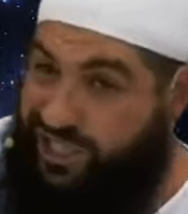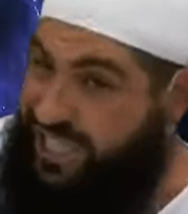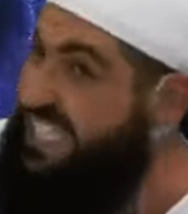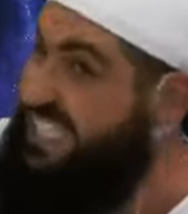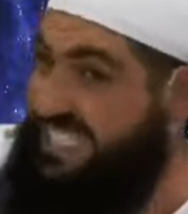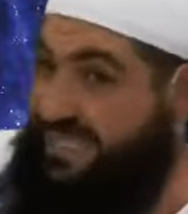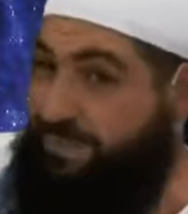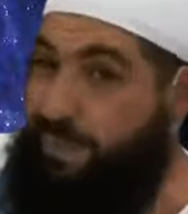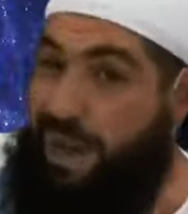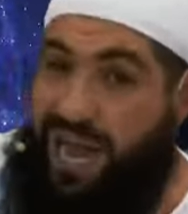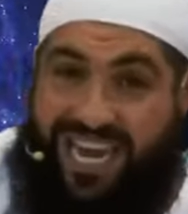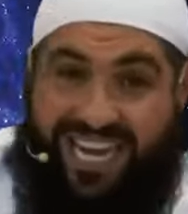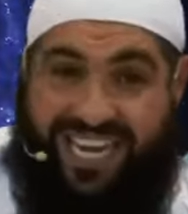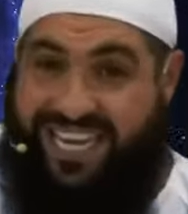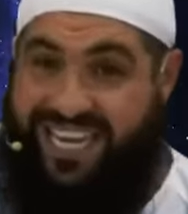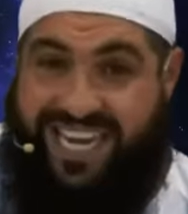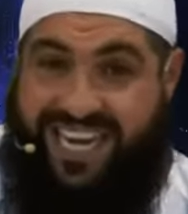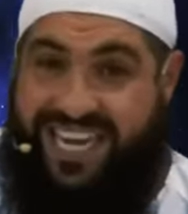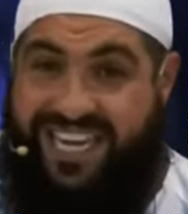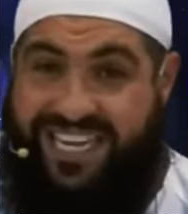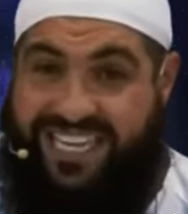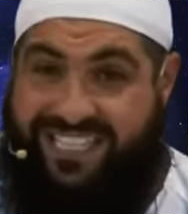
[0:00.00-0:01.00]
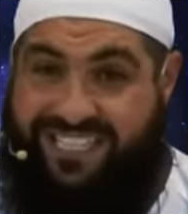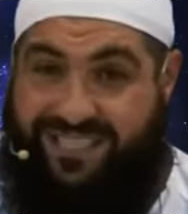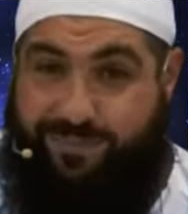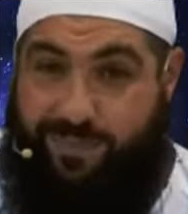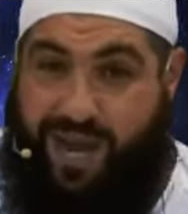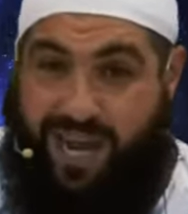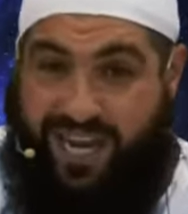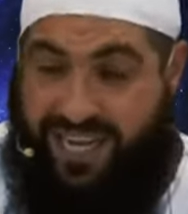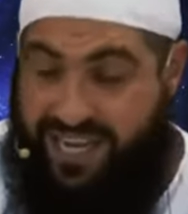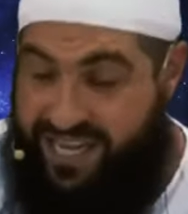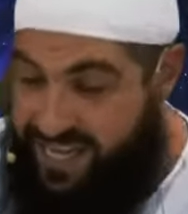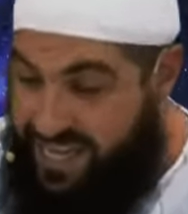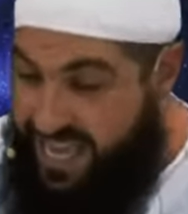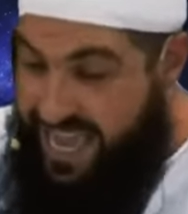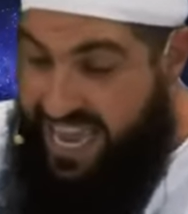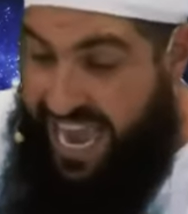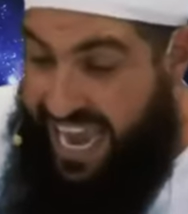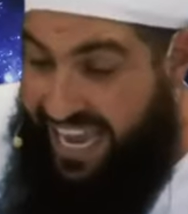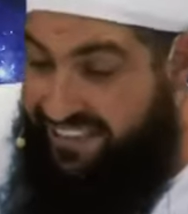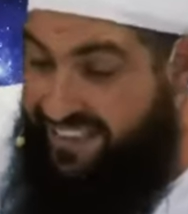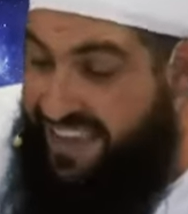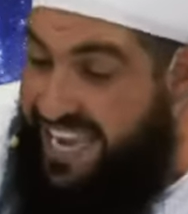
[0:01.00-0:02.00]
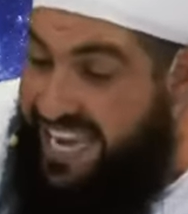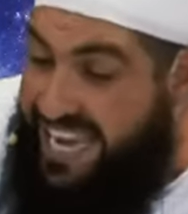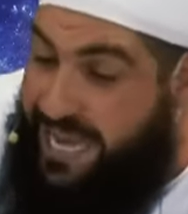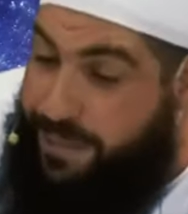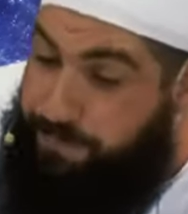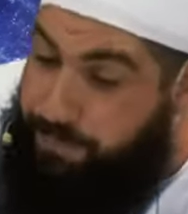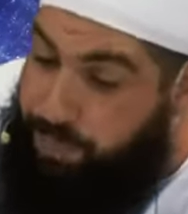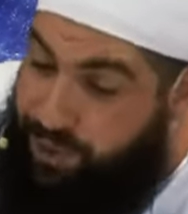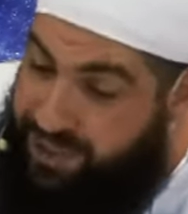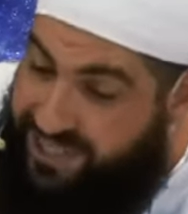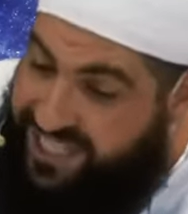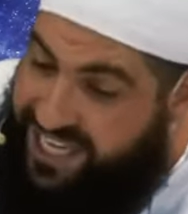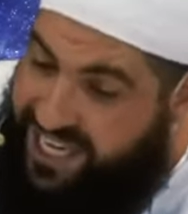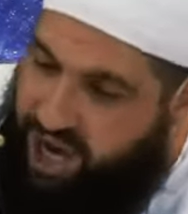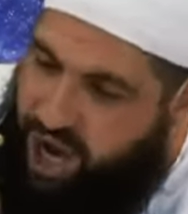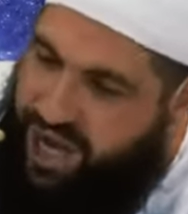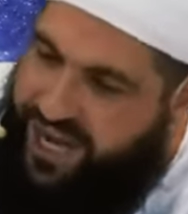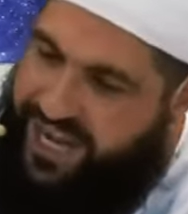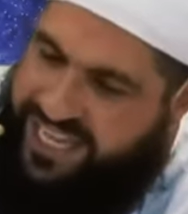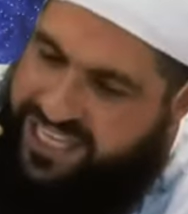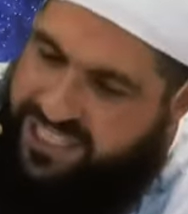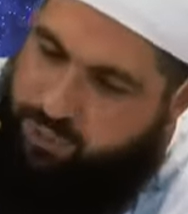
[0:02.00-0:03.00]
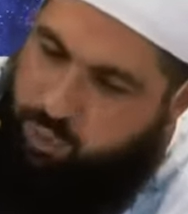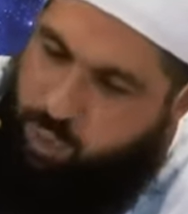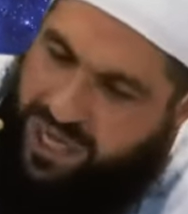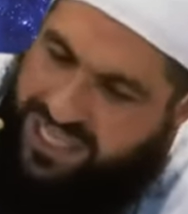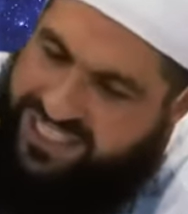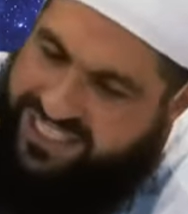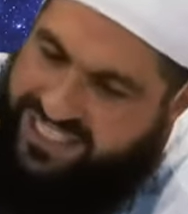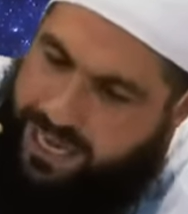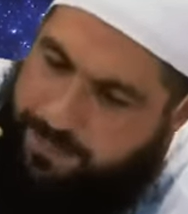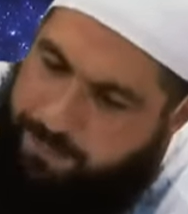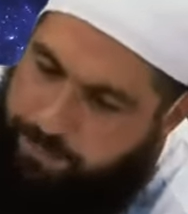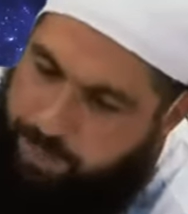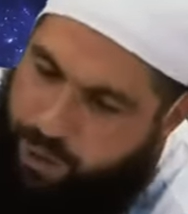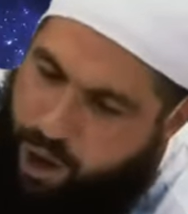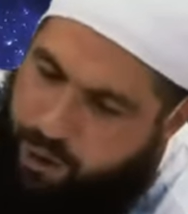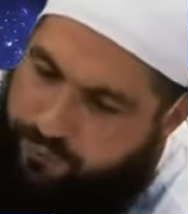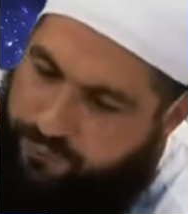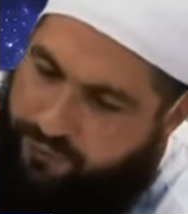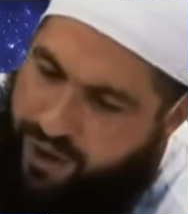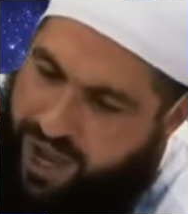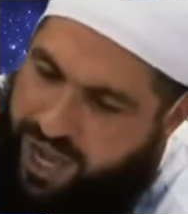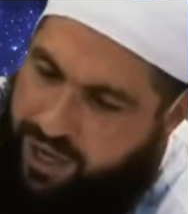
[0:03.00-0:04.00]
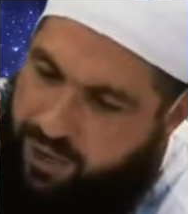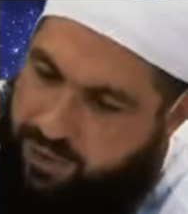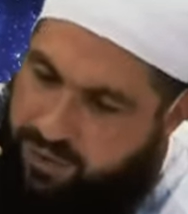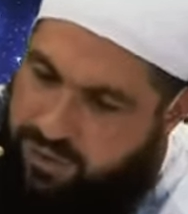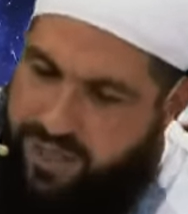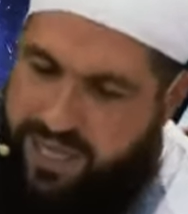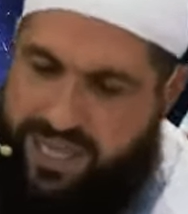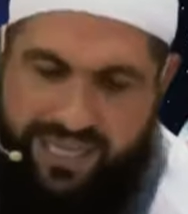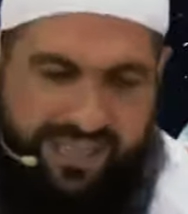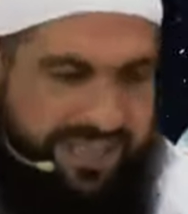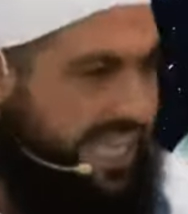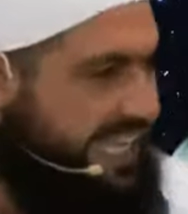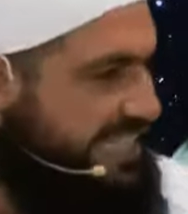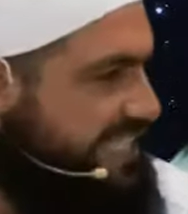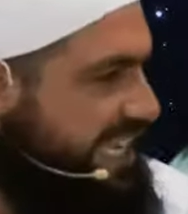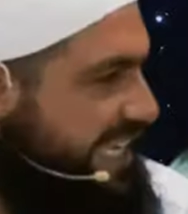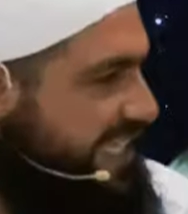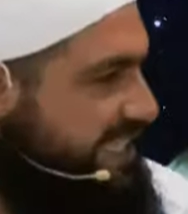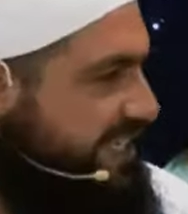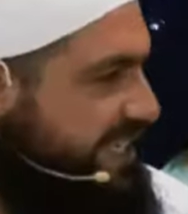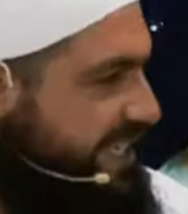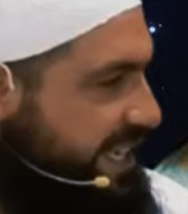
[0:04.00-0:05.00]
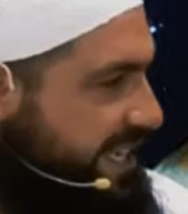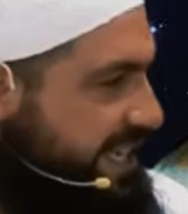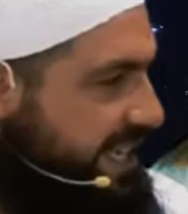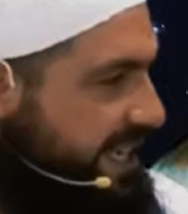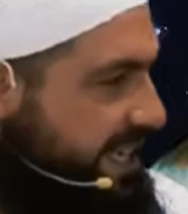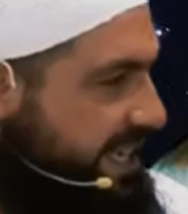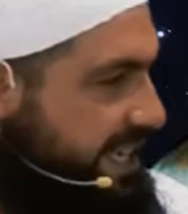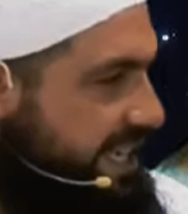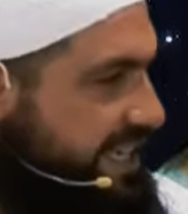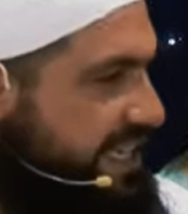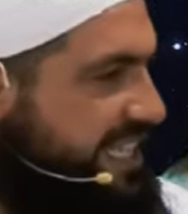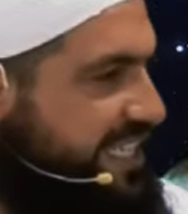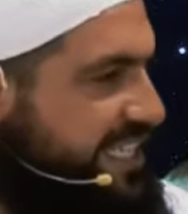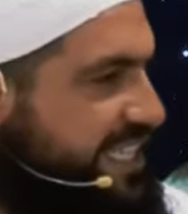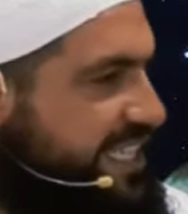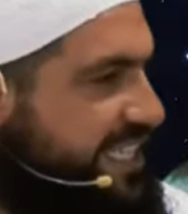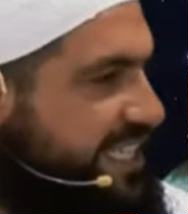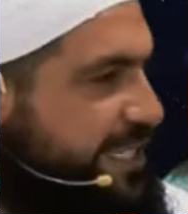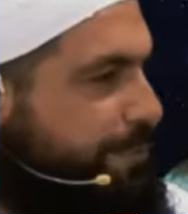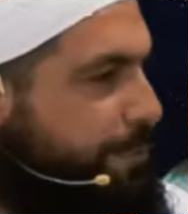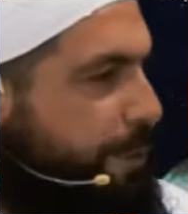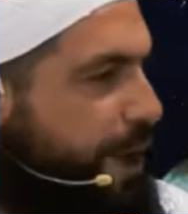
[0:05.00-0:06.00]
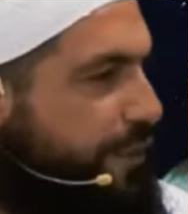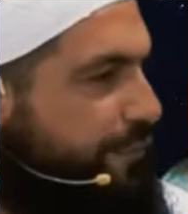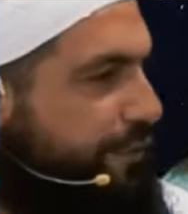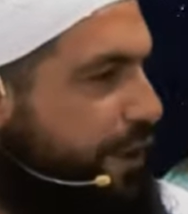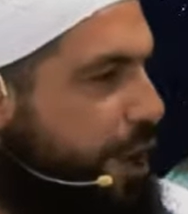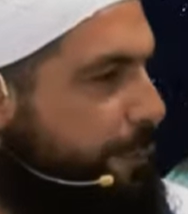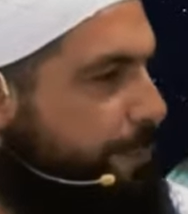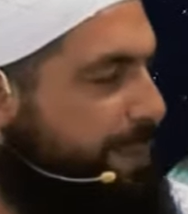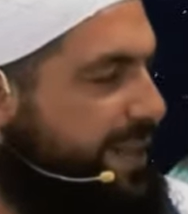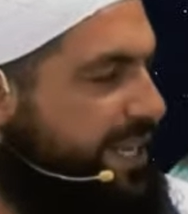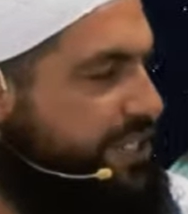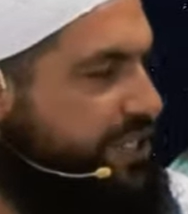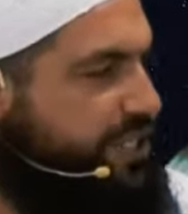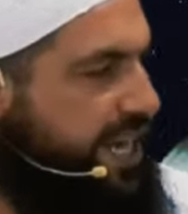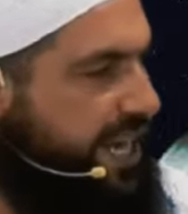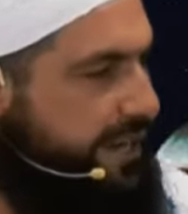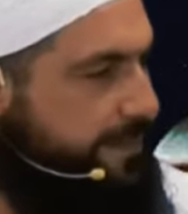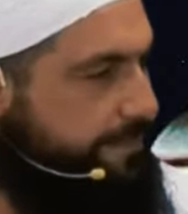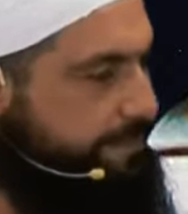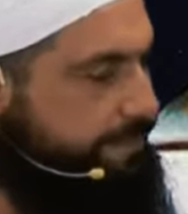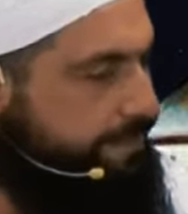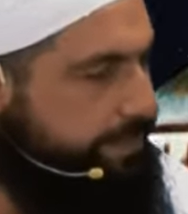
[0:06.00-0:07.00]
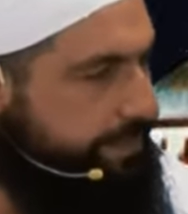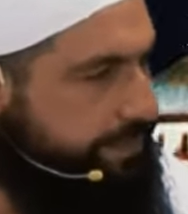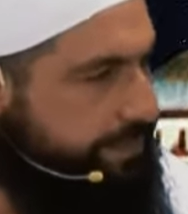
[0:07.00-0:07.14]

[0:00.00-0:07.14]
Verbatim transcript: she's smiling and he's smiling, and then he puts it on his WhatsApp profile. That's his, uh, this is his profile picture.